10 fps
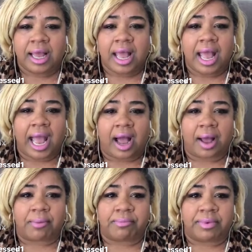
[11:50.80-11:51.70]

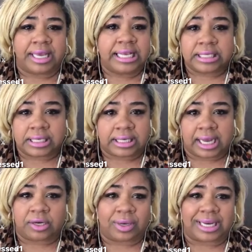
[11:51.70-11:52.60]
um, easily? I
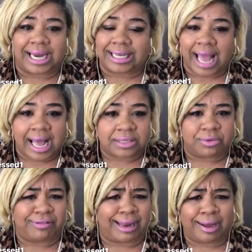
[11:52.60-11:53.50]
know a lot of guys will
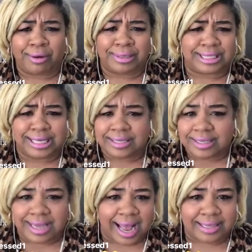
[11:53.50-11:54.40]
feel like, oh, it's easy.
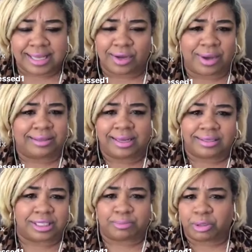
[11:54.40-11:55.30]
Guys can go out there and
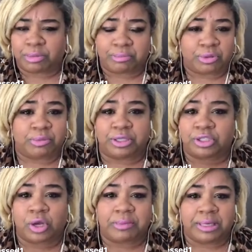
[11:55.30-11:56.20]
just boom, boom, boom. There's
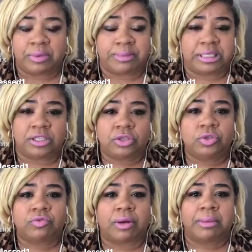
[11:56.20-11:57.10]
so many women to choose
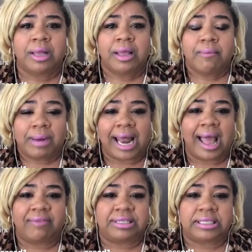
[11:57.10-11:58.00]
from. But I
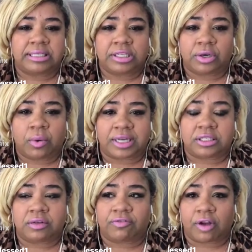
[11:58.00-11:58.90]
have a sincere
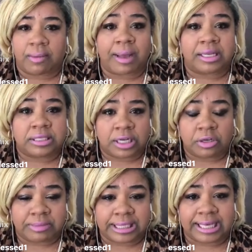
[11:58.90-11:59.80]
question from a
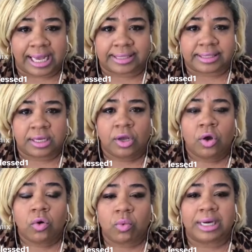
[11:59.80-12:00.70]
gentleman guest who
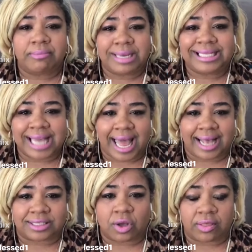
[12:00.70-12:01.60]
wanted me to
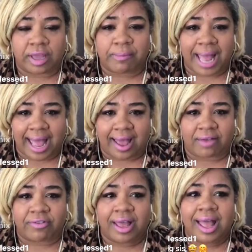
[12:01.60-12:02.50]
ask on their behalf
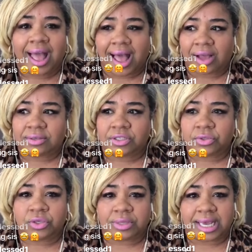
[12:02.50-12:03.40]
how do
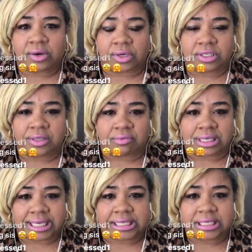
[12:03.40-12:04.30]
you get onto the
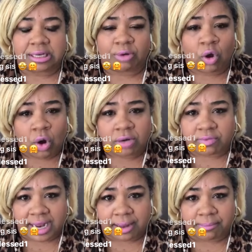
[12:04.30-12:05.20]
relationship on
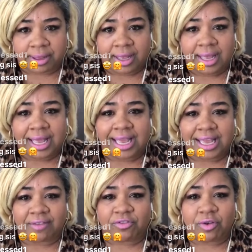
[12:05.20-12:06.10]
ramp
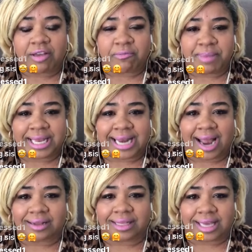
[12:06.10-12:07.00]
if you have been out
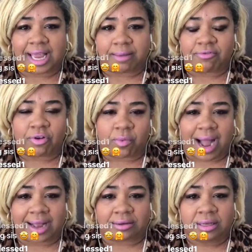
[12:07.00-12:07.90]
of the game for a
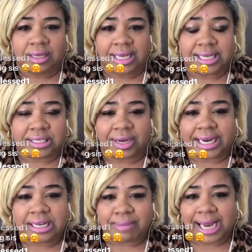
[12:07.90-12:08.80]
while? Is there
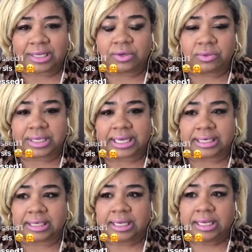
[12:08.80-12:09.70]
anybody who can
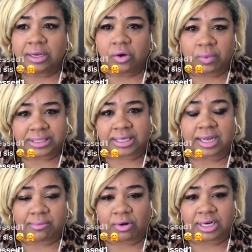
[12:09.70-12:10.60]
who wants to
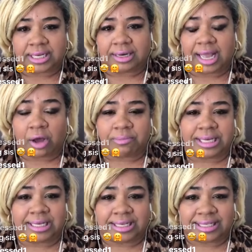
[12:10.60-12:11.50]
come on and help
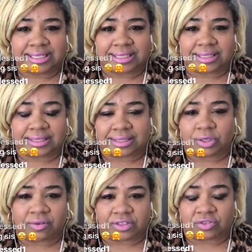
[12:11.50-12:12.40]
me sort
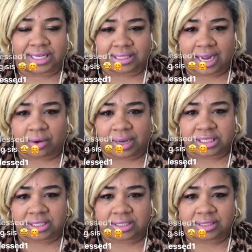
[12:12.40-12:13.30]
of address that question?